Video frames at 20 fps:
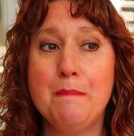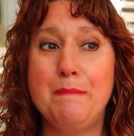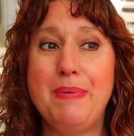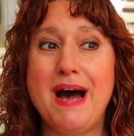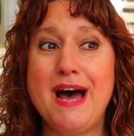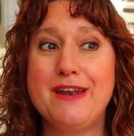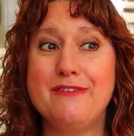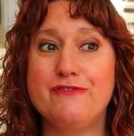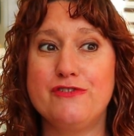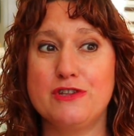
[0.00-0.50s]

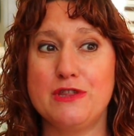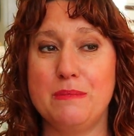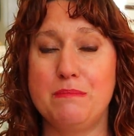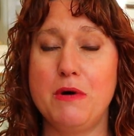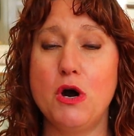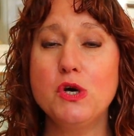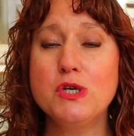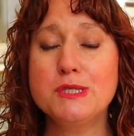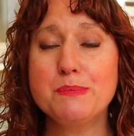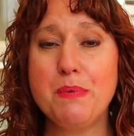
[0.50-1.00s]
but for the
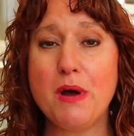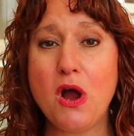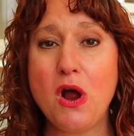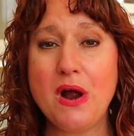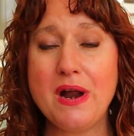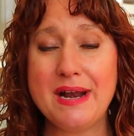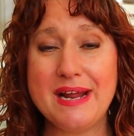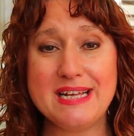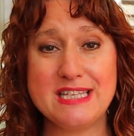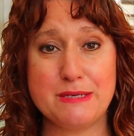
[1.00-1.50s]
most
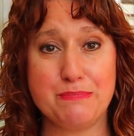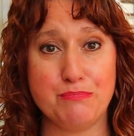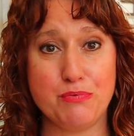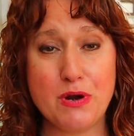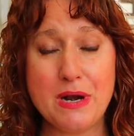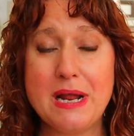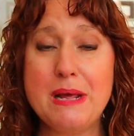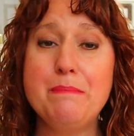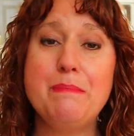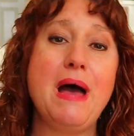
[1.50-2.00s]
part, it's
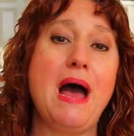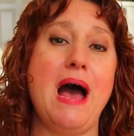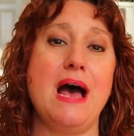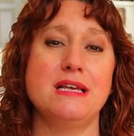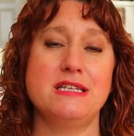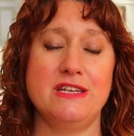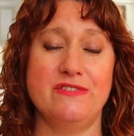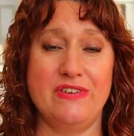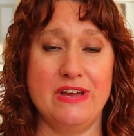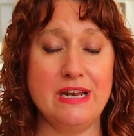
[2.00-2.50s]
pretty
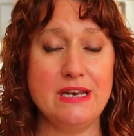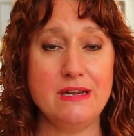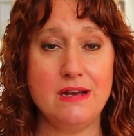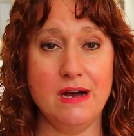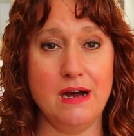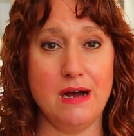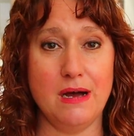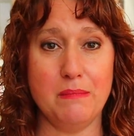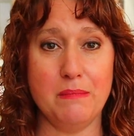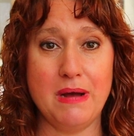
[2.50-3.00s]
passive
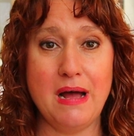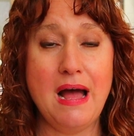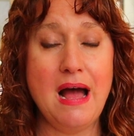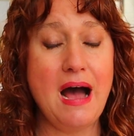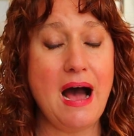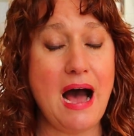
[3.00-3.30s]
income.